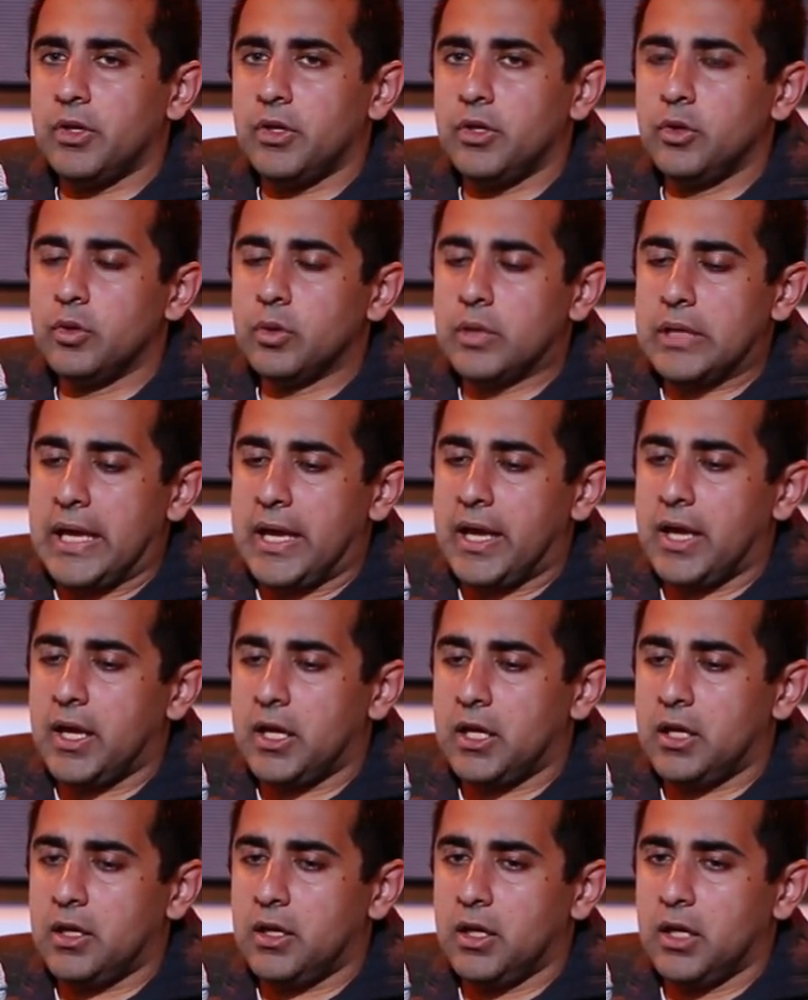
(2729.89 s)
you
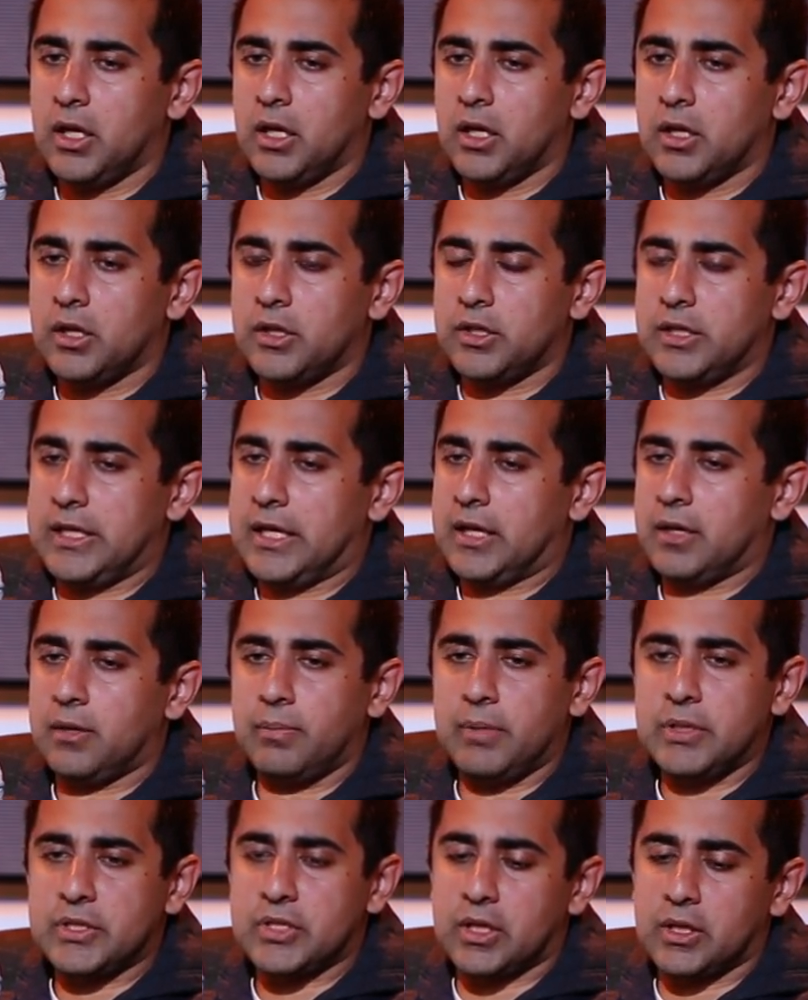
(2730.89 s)
can
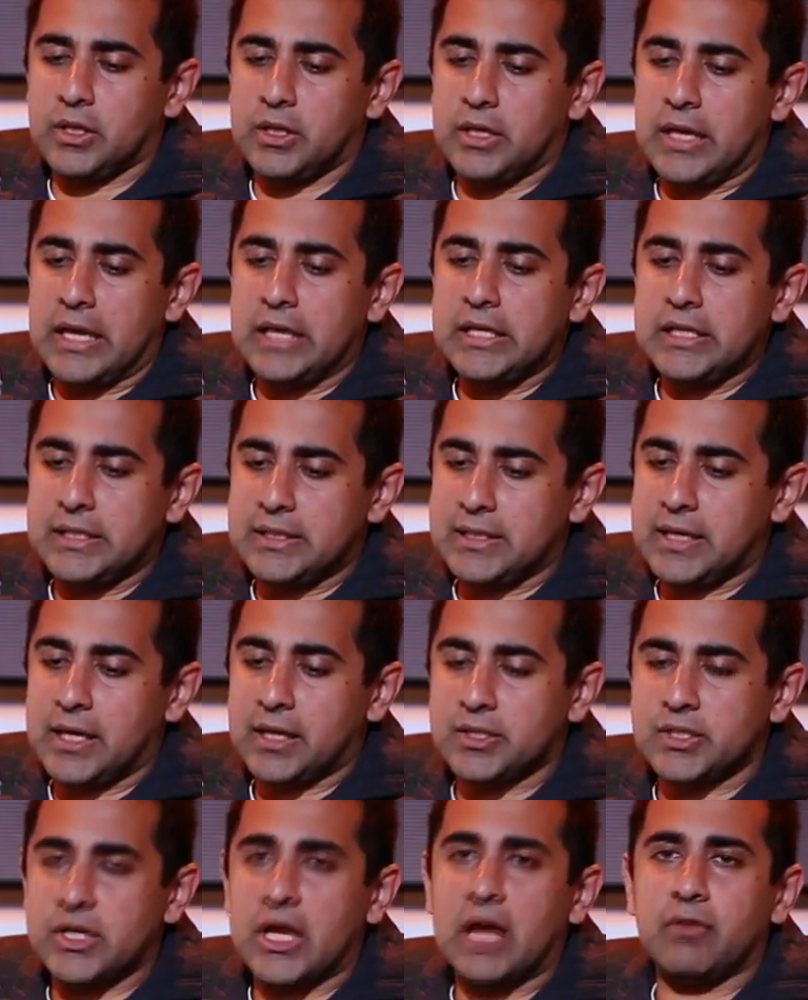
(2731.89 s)
get basically any
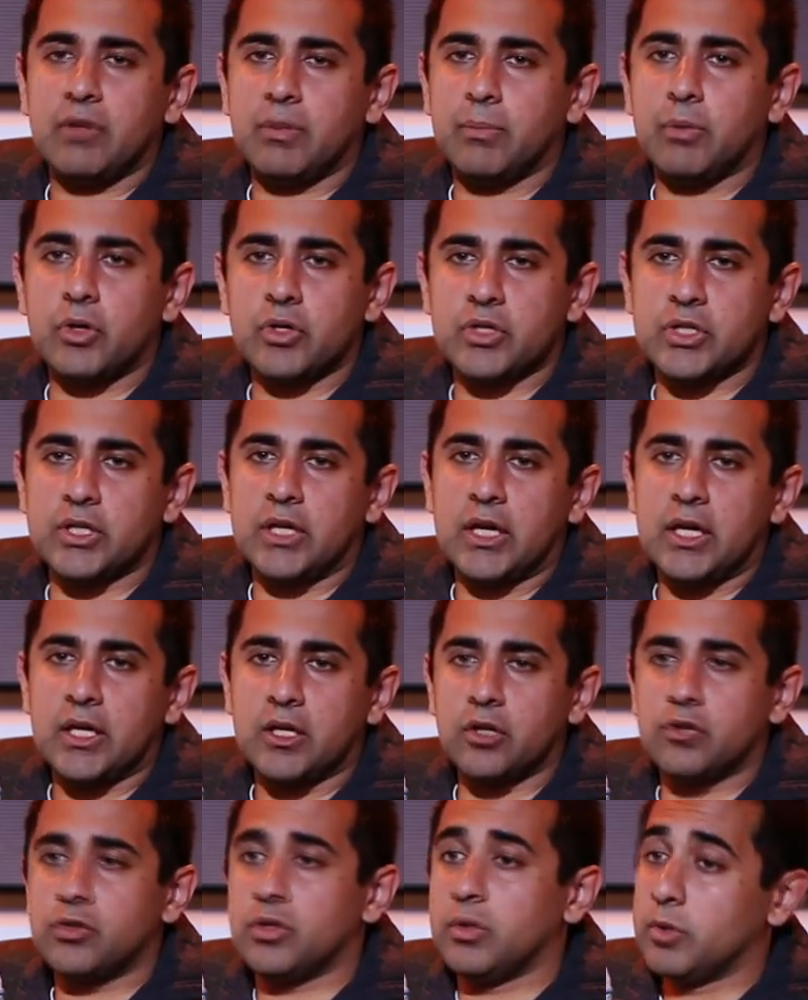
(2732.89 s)
tech-savvy person in any
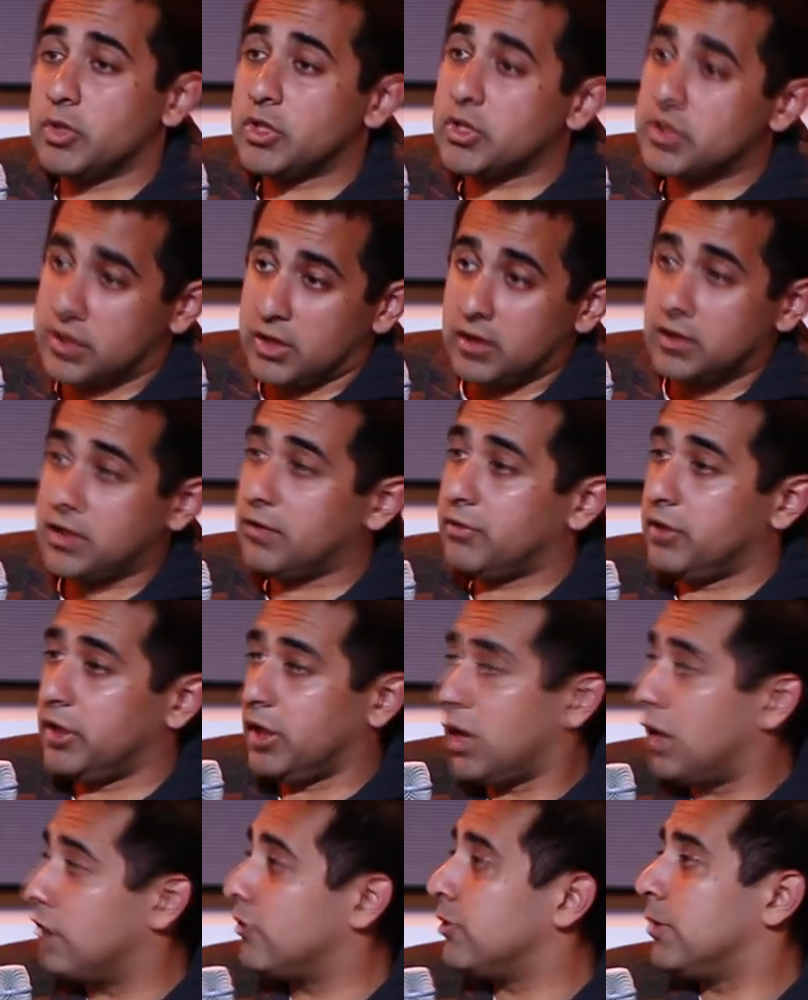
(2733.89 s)
country, which is definitely
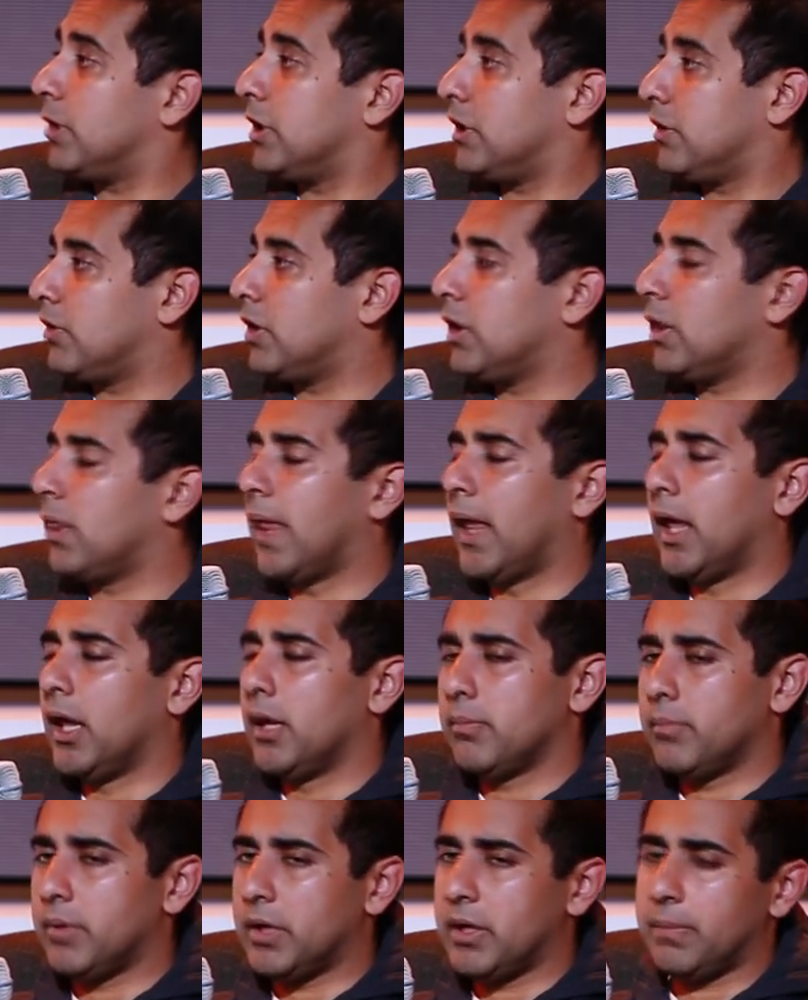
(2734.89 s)
not everybody, right?
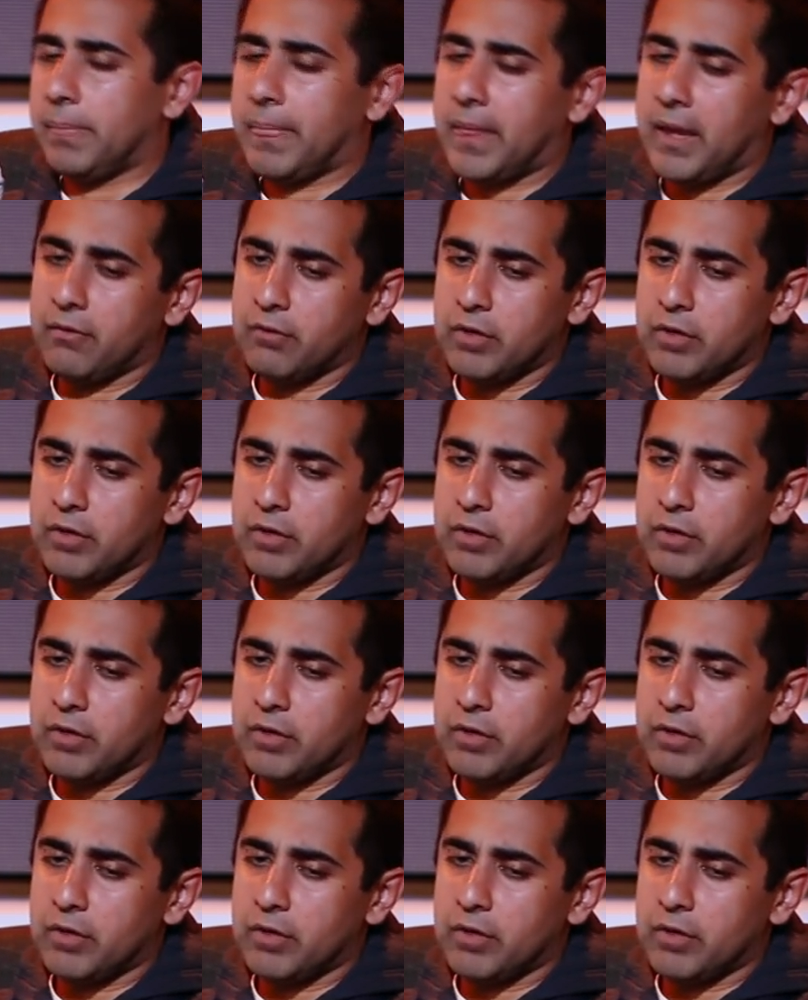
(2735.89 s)
But